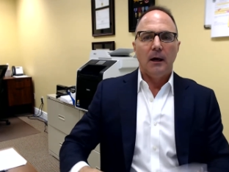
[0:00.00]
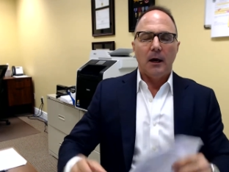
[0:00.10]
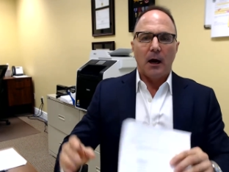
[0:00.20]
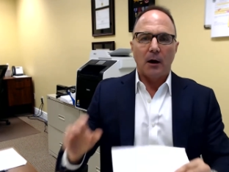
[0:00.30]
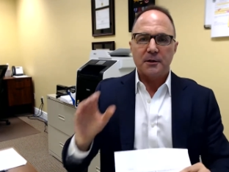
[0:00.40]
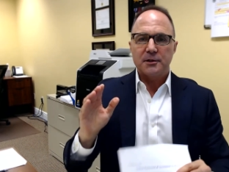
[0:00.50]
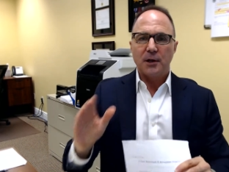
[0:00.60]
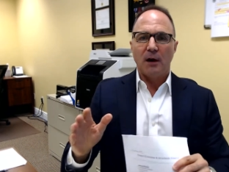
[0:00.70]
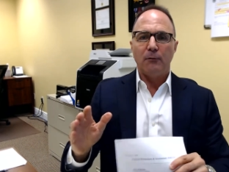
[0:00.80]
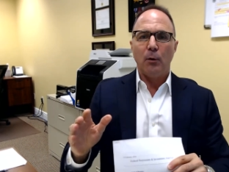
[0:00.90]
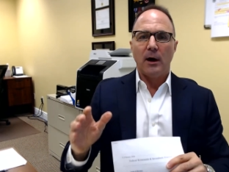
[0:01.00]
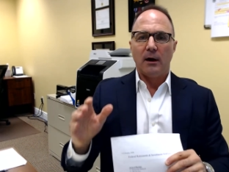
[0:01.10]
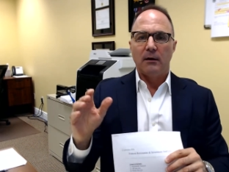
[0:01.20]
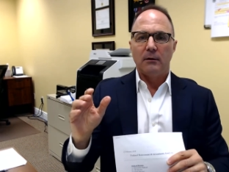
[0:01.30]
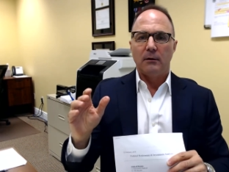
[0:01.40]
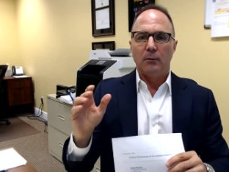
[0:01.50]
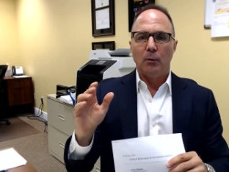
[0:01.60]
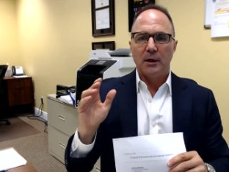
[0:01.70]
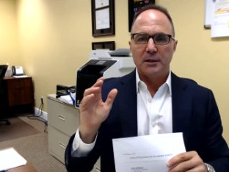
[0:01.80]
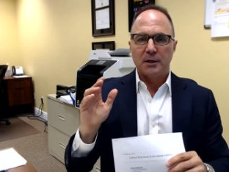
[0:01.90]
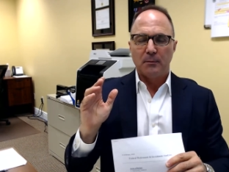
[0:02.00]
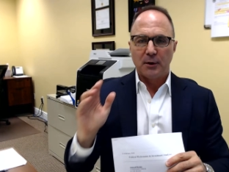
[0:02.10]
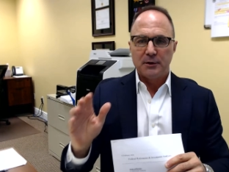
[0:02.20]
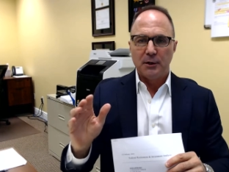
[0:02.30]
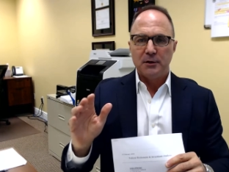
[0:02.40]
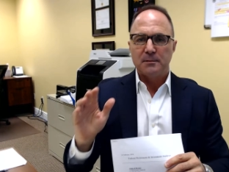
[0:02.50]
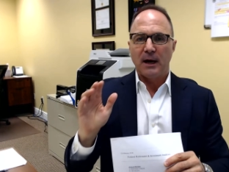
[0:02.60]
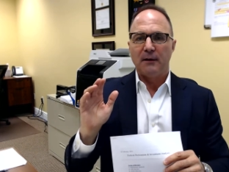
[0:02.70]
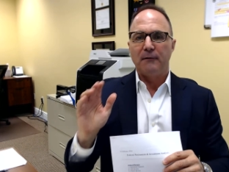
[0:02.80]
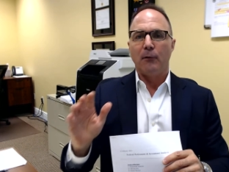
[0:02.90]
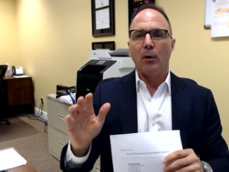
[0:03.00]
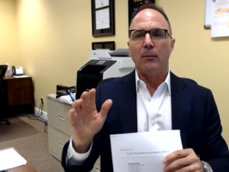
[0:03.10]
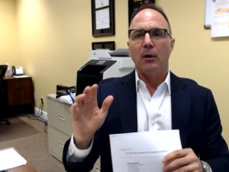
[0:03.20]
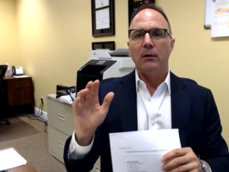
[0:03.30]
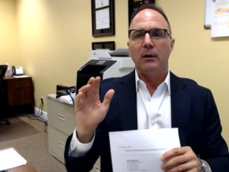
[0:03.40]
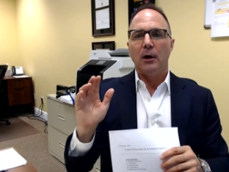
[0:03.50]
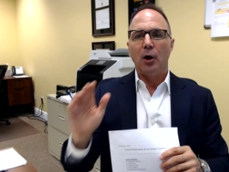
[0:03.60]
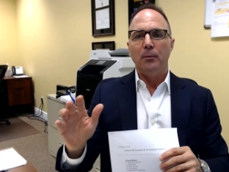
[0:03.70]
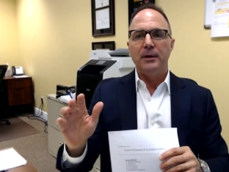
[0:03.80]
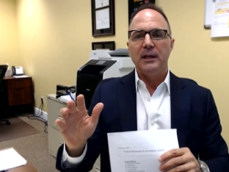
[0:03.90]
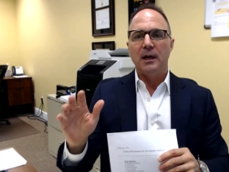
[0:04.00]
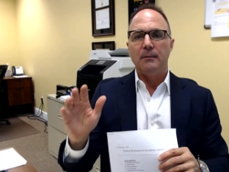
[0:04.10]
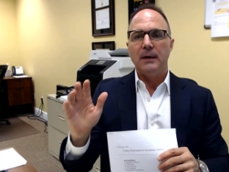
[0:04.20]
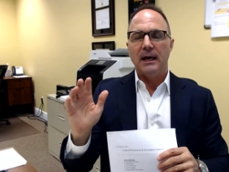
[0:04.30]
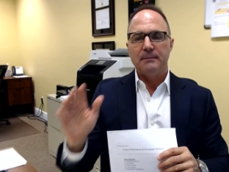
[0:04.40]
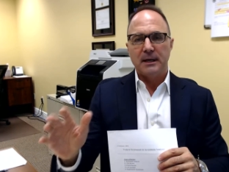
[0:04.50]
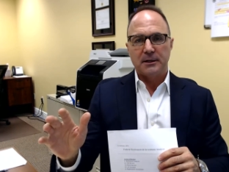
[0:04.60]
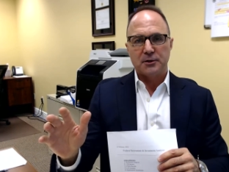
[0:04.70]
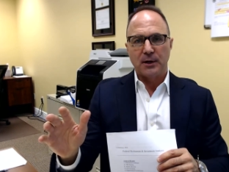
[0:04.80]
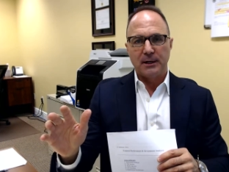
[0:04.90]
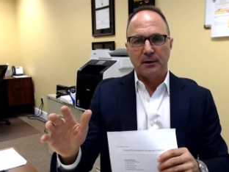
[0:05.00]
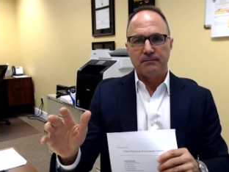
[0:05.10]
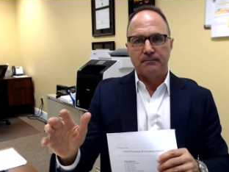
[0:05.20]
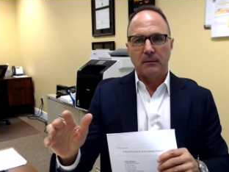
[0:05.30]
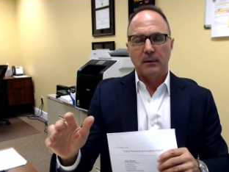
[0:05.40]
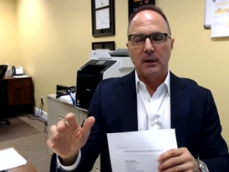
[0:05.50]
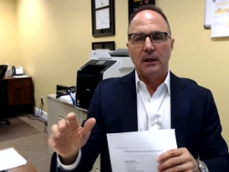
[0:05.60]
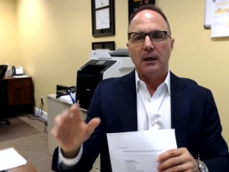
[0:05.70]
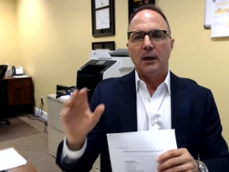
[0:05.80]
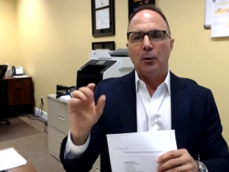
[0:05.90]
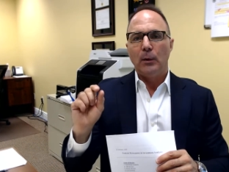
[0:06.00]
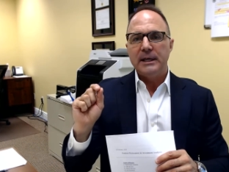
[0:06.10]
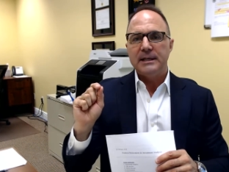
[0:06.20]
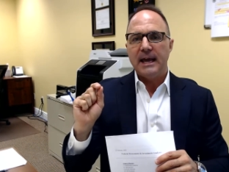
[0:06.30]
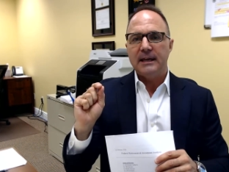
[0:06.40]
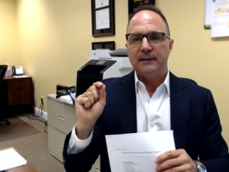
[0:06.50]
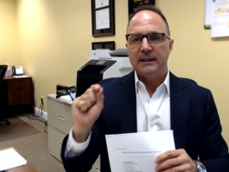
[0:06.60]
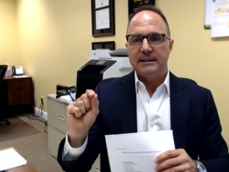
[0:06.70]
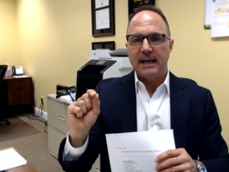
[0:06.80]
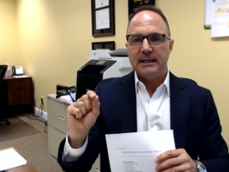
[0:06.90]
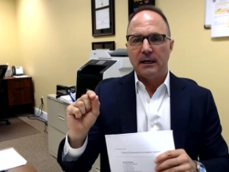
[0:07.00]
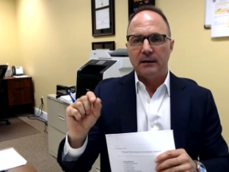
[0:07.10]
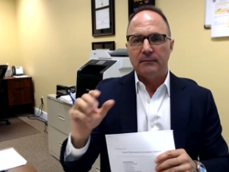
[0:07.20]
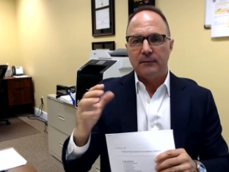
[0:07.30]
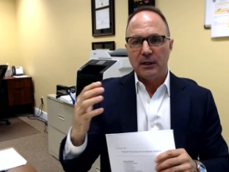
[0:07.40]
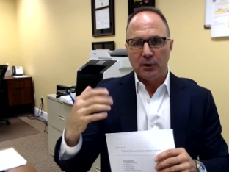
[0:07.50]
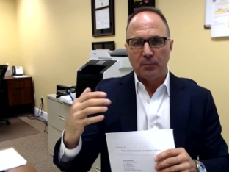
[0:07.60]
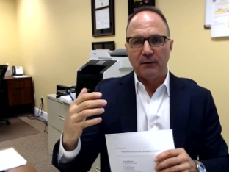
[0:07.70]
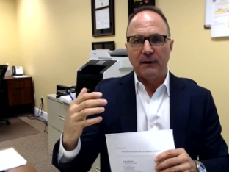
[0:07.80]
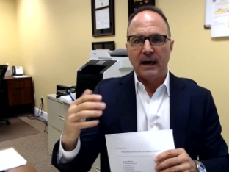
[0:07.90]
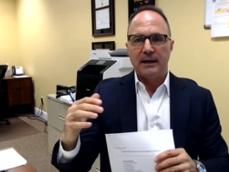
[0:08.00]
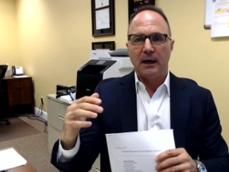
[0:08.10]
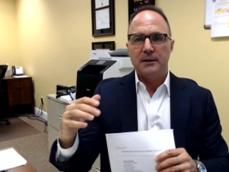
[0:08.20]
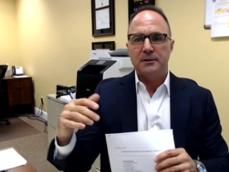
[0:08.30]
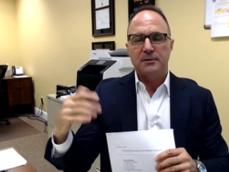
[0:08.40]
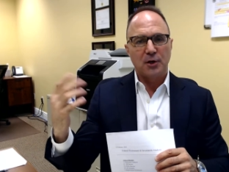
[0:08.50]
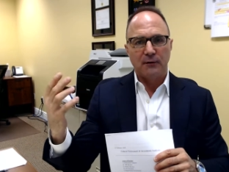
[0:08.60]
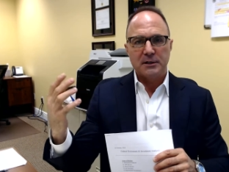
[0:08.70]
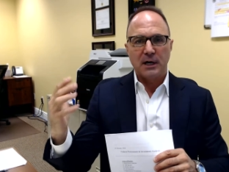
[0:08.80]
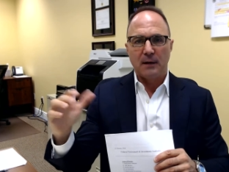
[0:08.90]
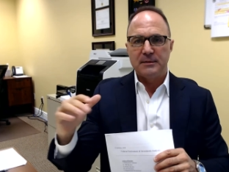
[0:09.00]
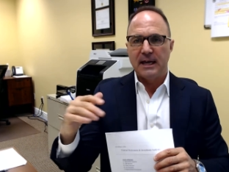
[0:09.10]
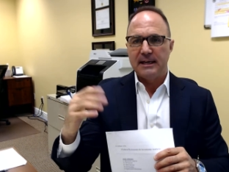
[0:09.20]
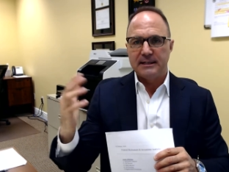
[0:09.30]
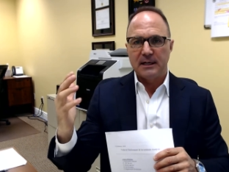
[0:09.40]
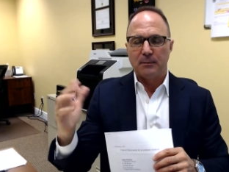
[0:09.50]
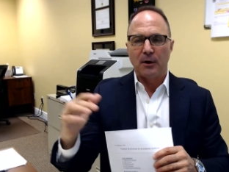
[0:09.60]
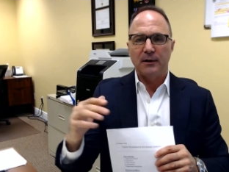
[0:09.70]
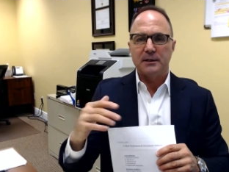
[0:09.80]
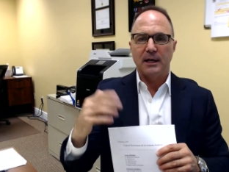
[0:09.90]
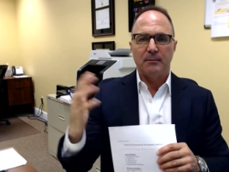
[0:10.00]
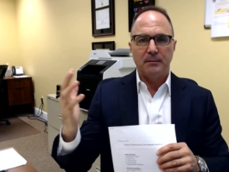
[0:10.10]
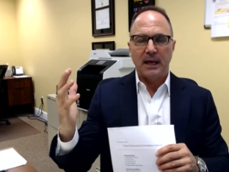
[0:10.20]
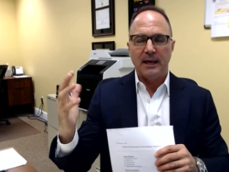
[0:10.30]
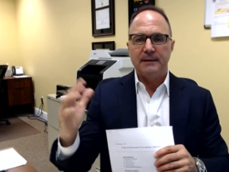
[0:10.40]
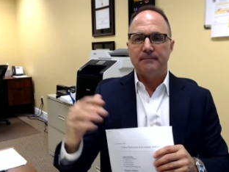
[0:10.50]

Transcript: Our software was produced by a former OPM administrator. We take the data that you provide us, service comp date, date of birth, etc., pay